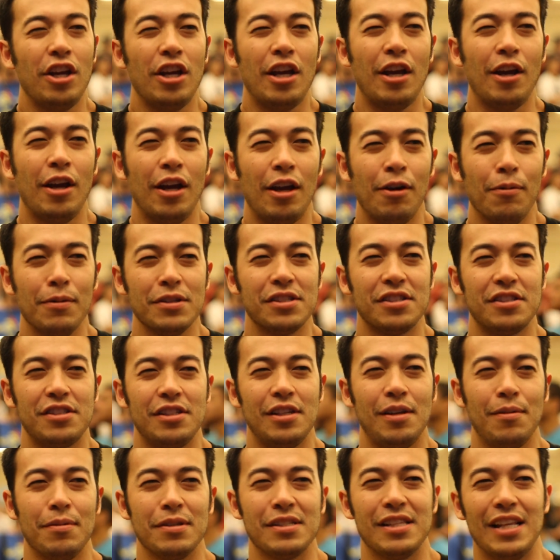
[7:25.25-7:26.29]
it
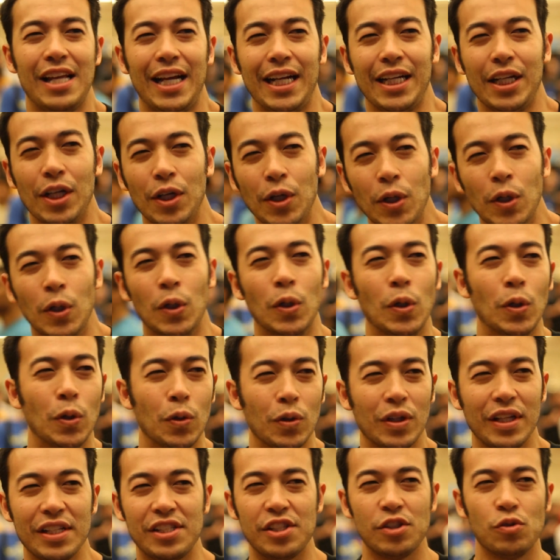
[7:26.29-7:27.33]
was like,
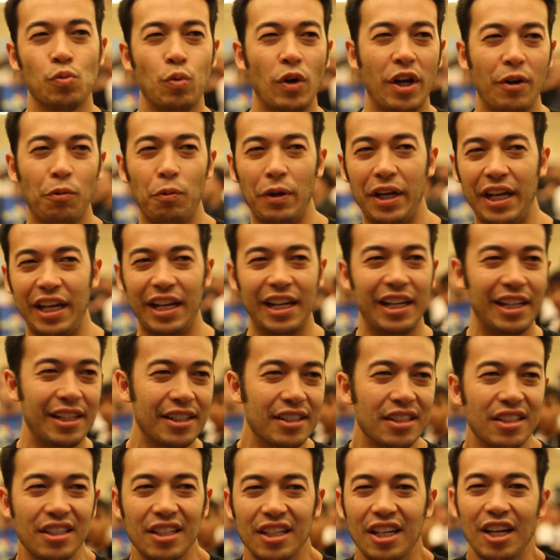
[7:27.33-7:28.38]
oh, this is what we
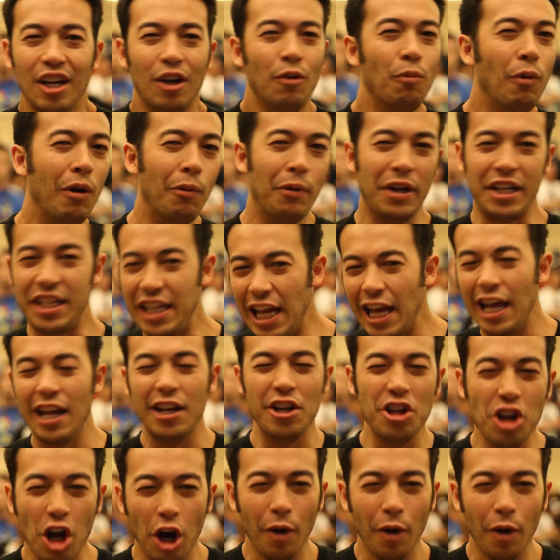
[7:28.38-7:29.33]
did,